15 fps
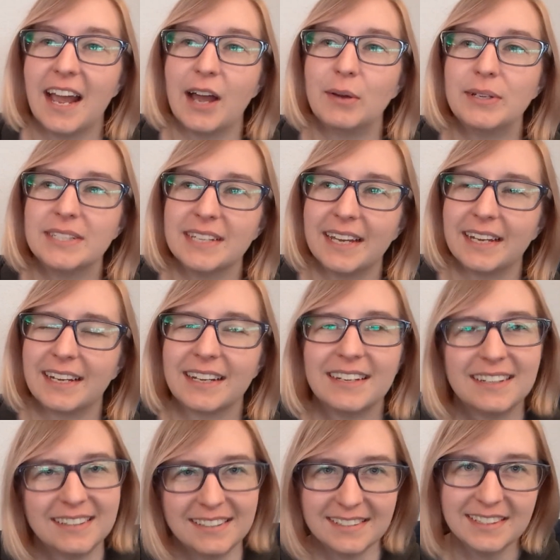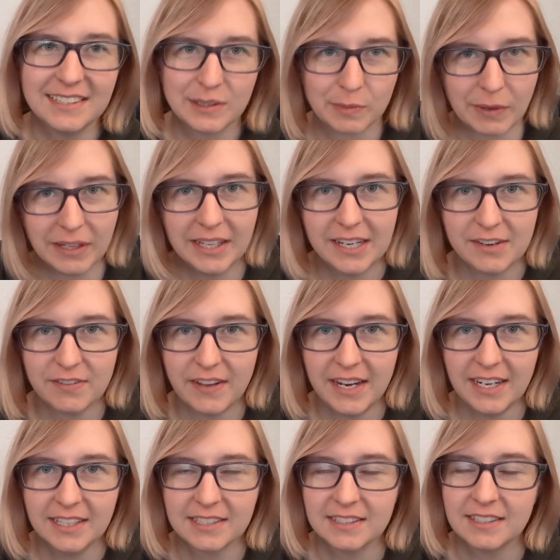I was like, does it smell like
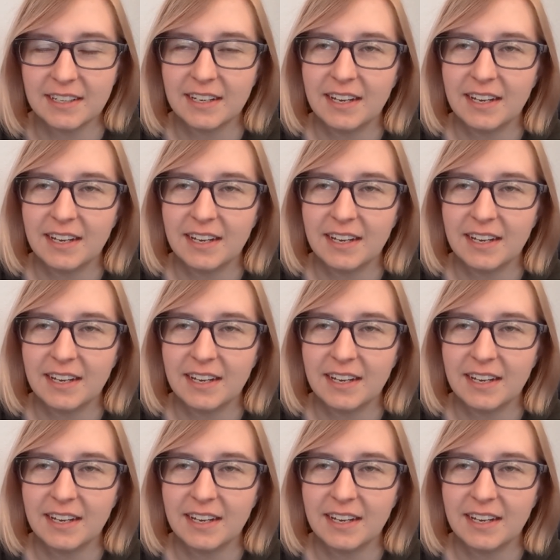Vicks?